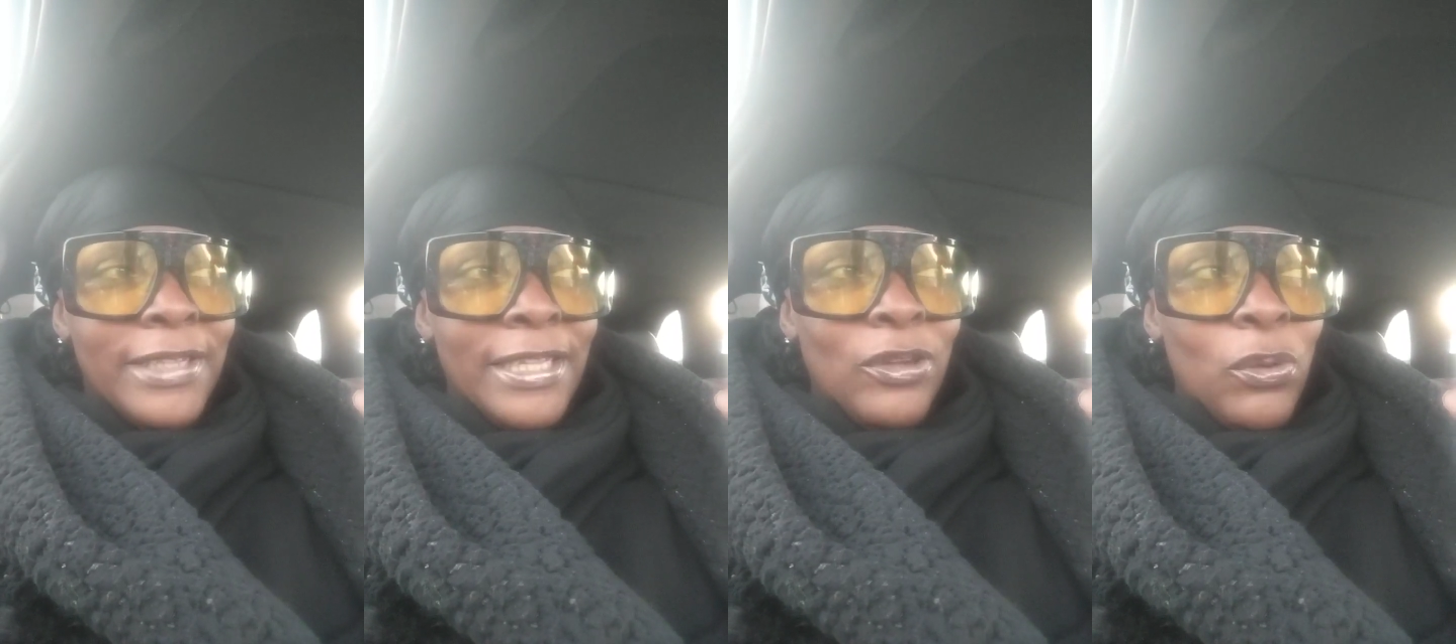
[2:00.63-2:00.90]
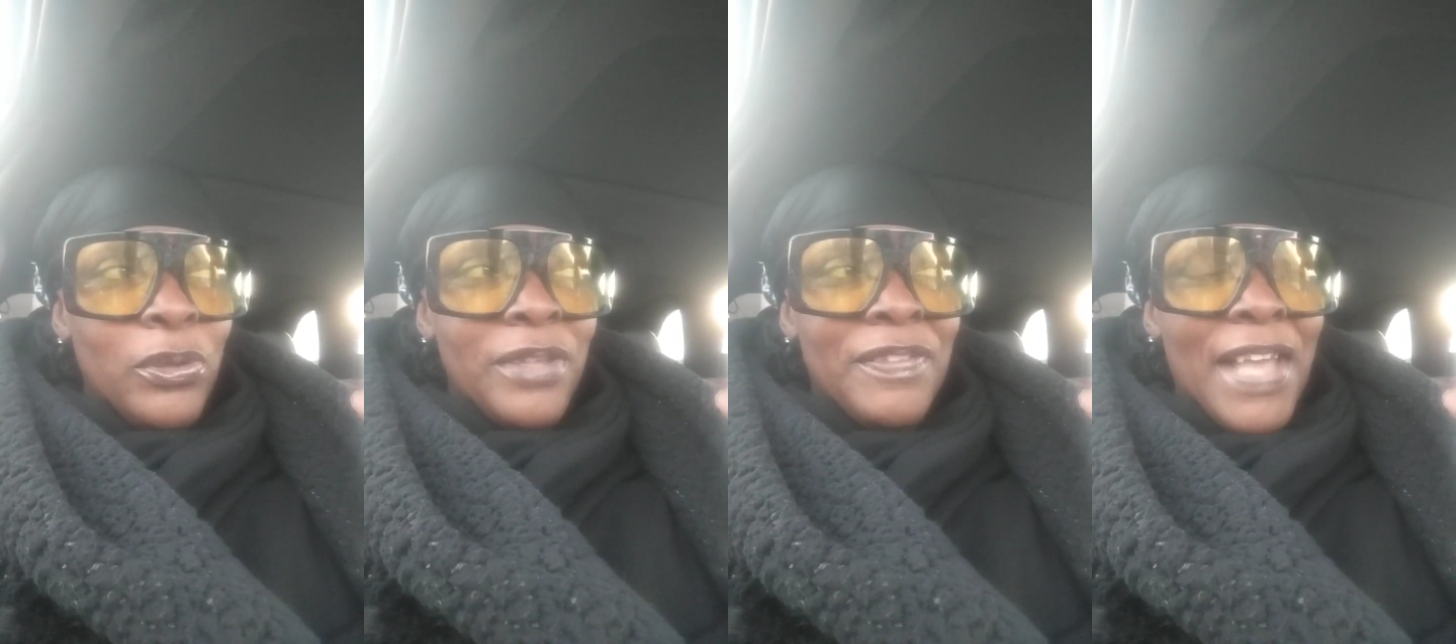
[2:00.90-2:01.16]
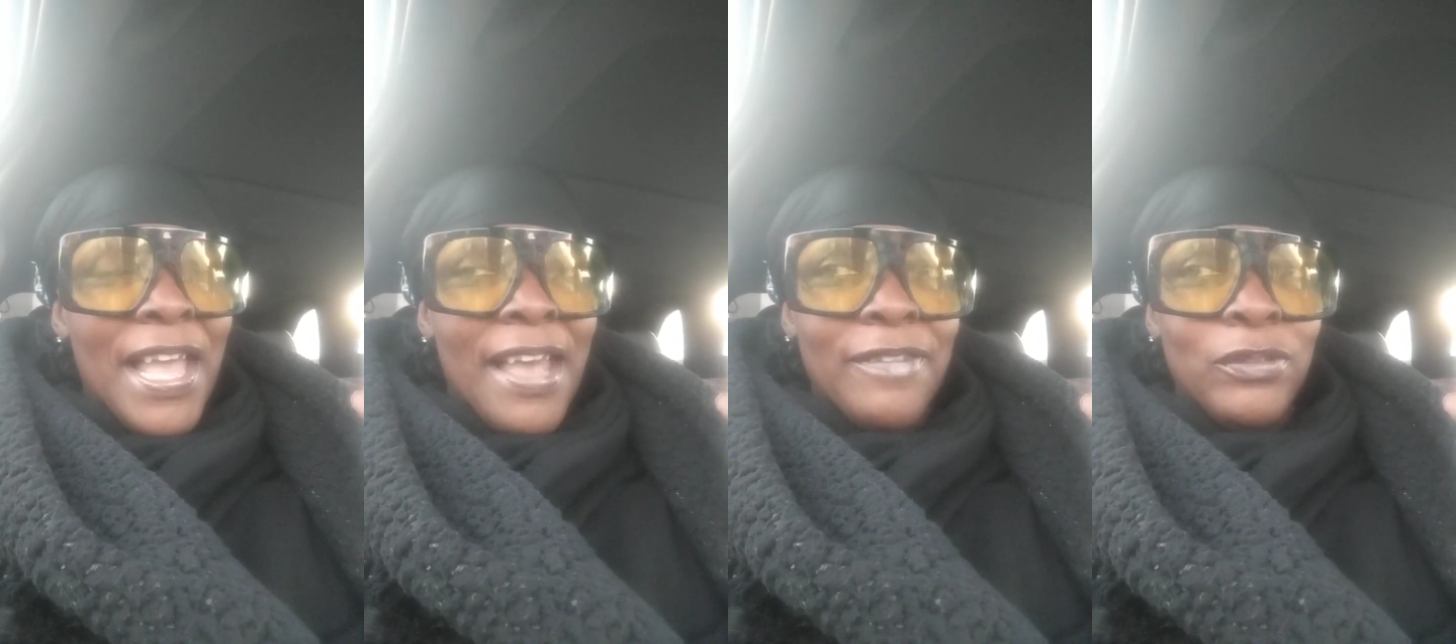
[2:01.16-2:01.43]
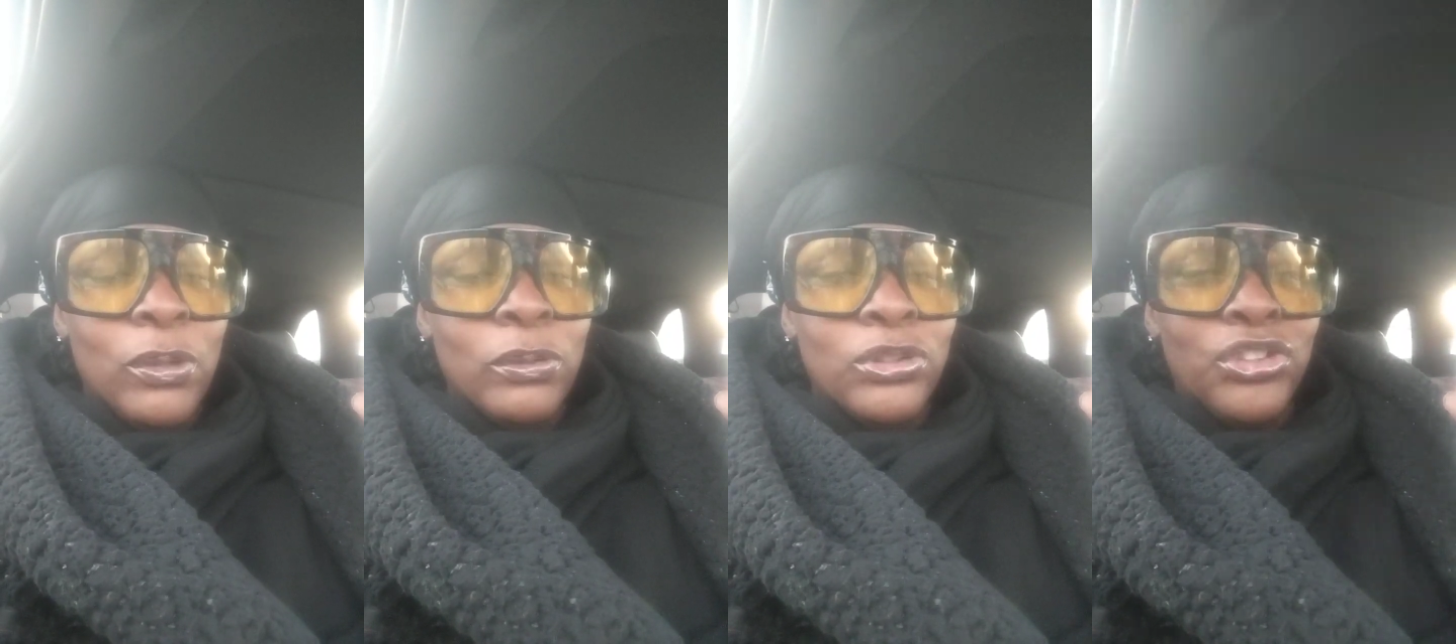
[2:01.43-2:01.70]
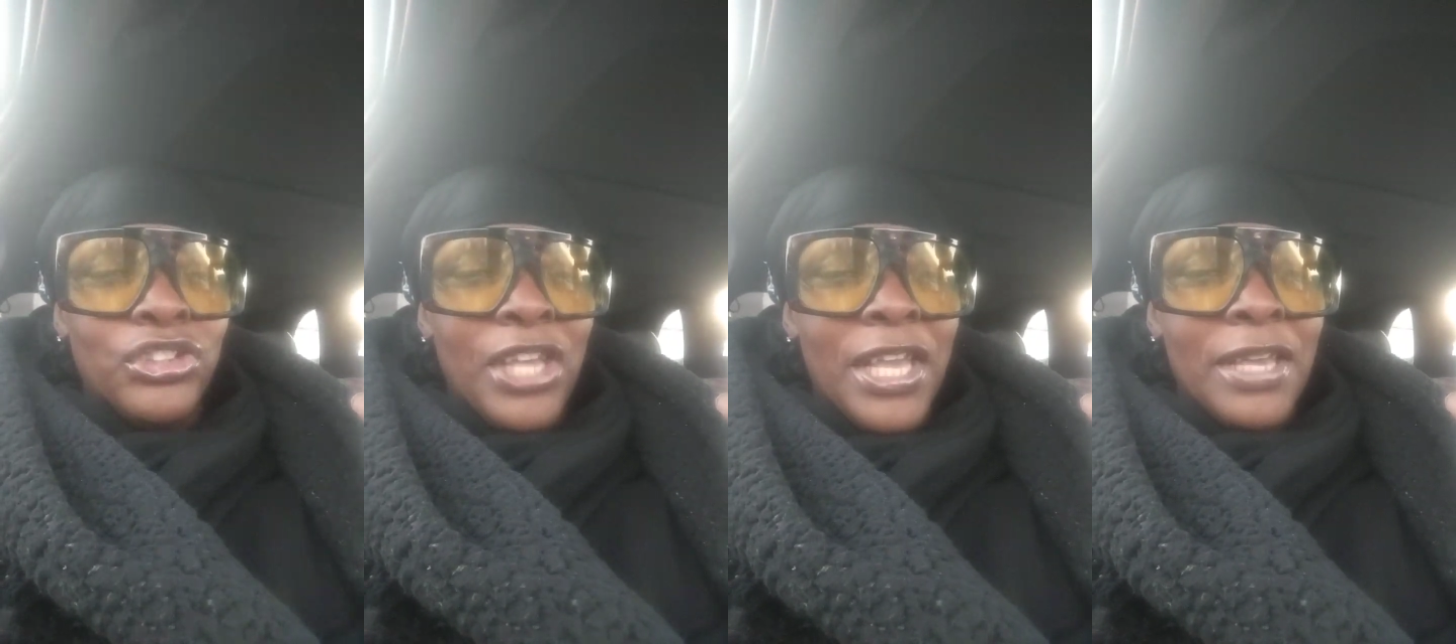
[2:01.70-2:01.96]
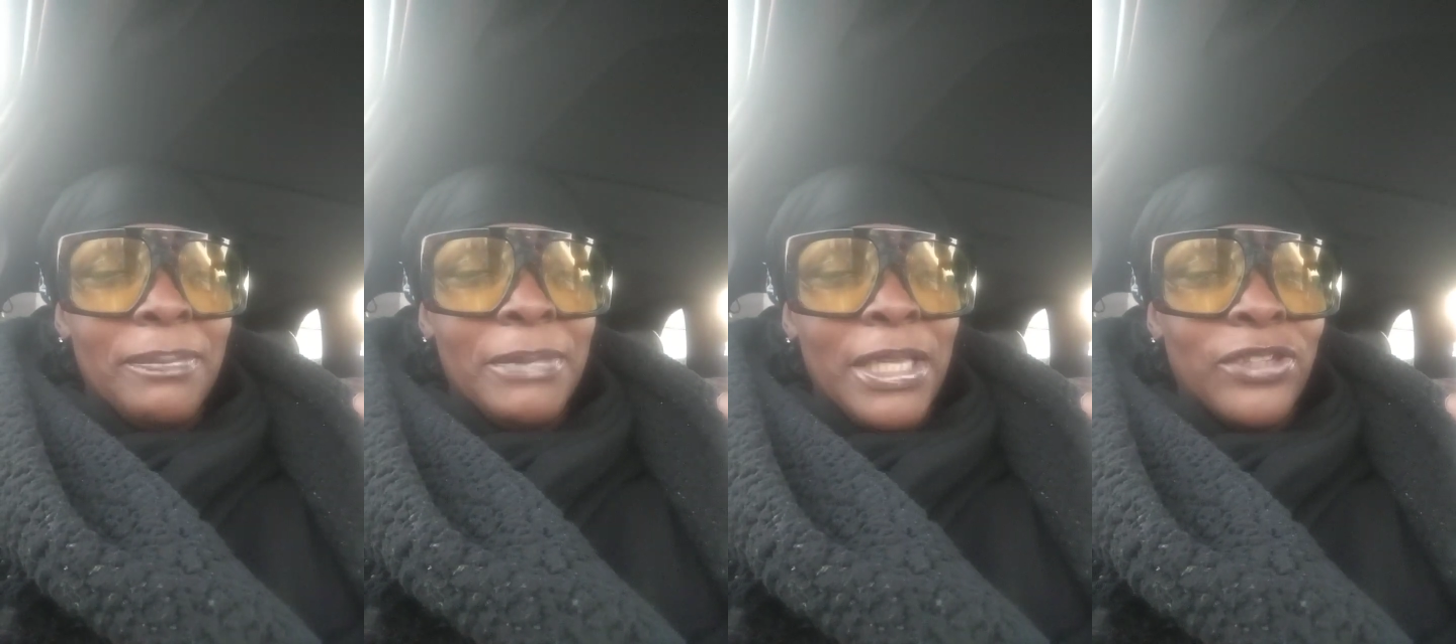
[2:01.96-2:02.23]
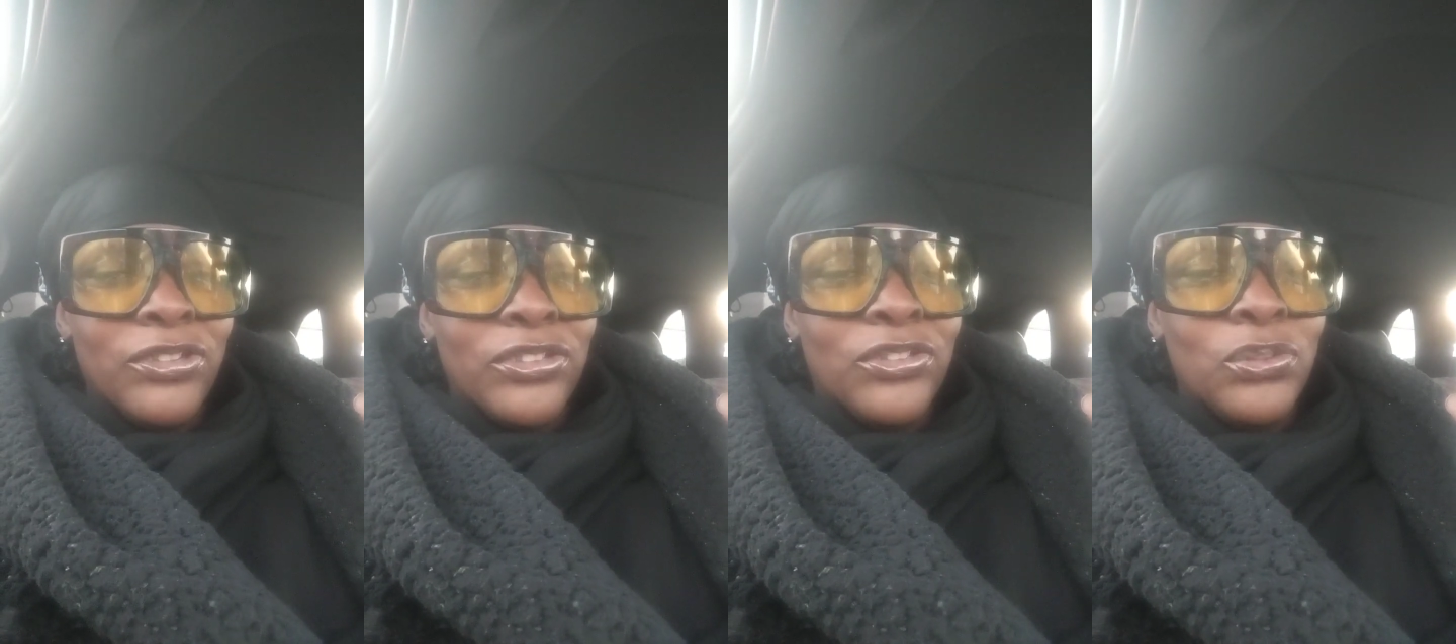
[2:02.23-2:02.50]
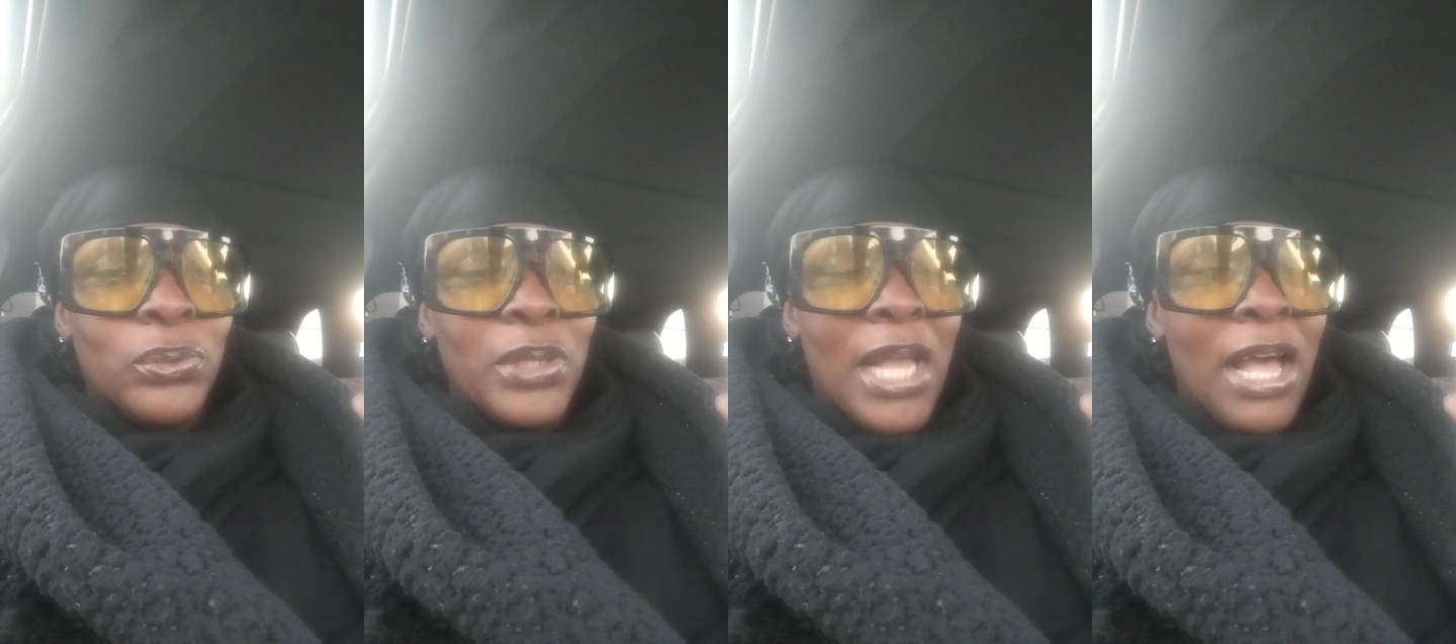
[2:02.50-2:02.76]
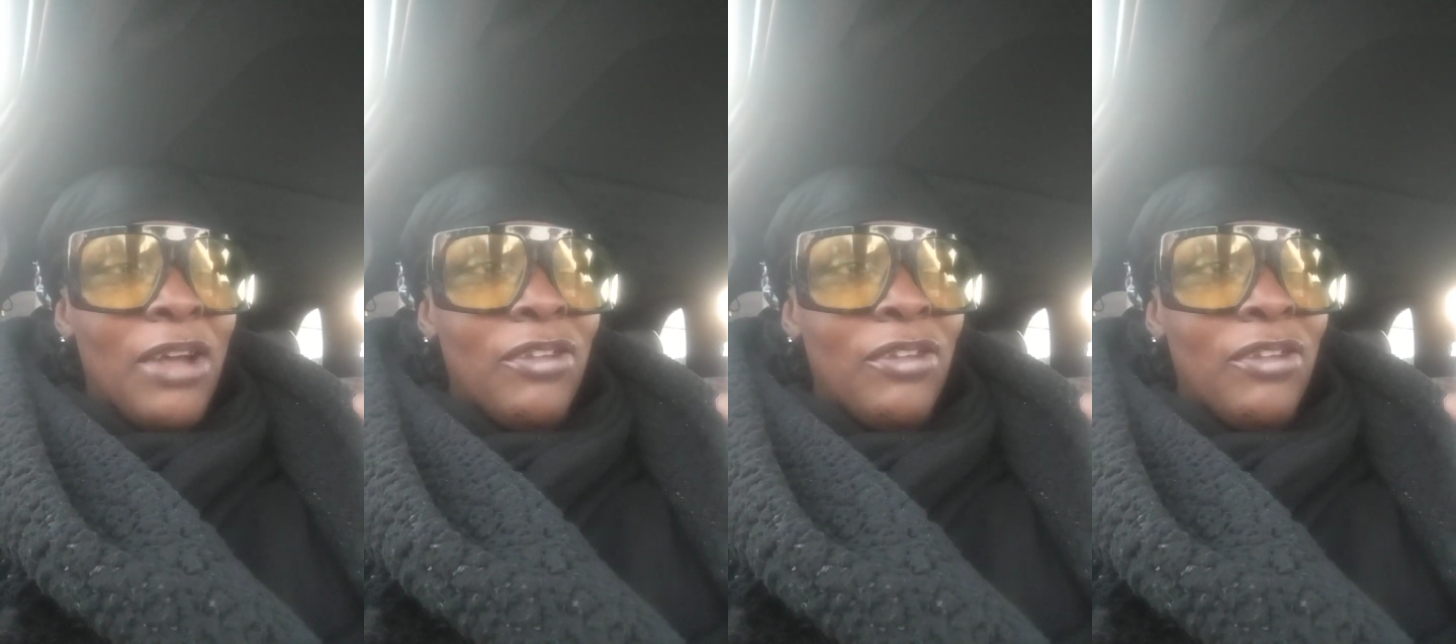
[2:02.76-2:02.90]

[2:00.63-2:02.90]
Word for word: They don't even have no shame. They just do it